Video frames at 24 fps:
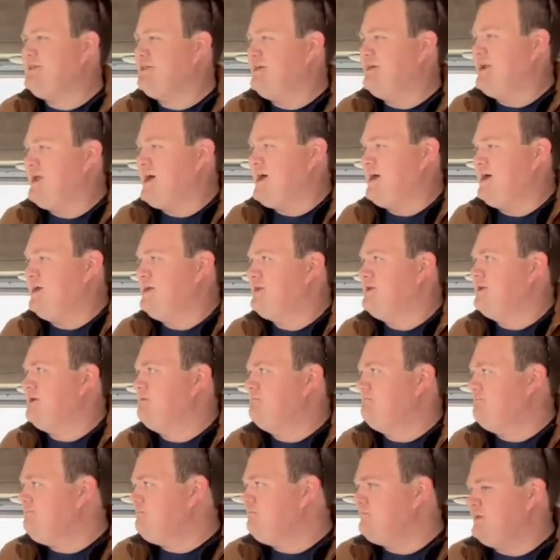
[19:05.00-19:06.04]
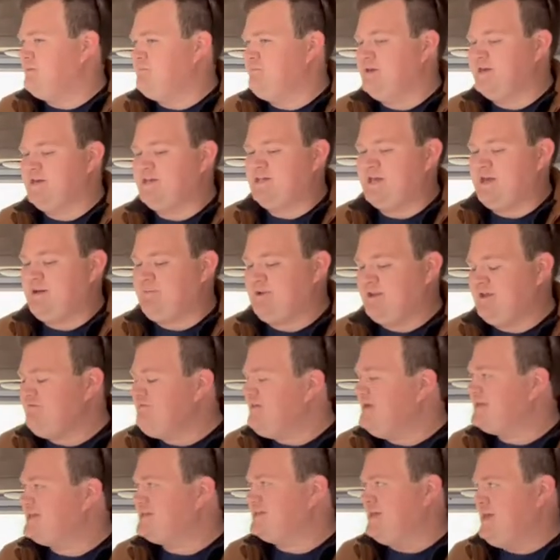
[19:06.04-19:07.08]
that I am missing. I believe
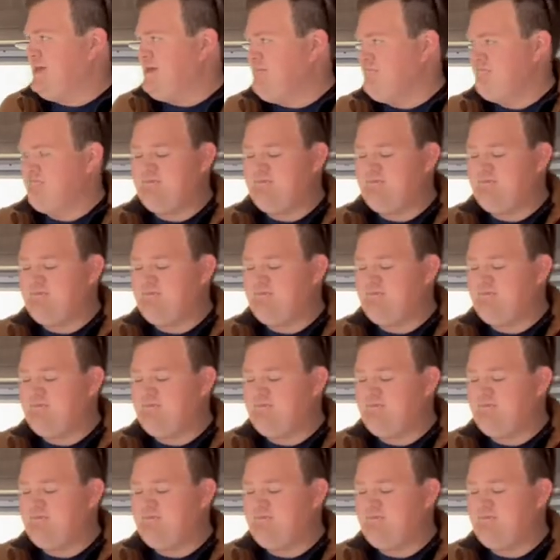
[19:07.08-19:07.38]
that's it.